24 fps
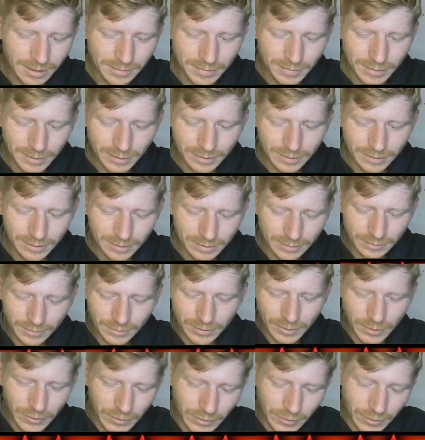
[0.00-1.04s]
But we
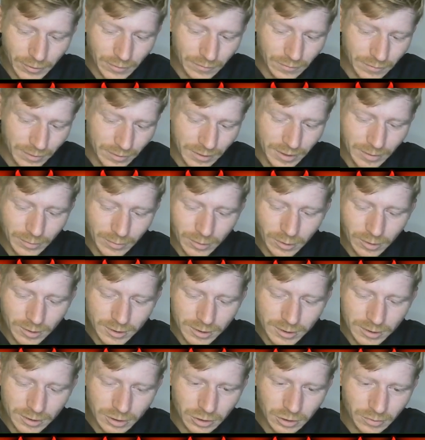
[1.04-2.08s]
got another
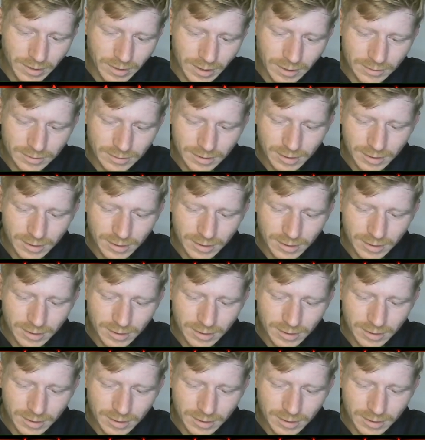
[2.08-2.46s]
Demonologist coming out,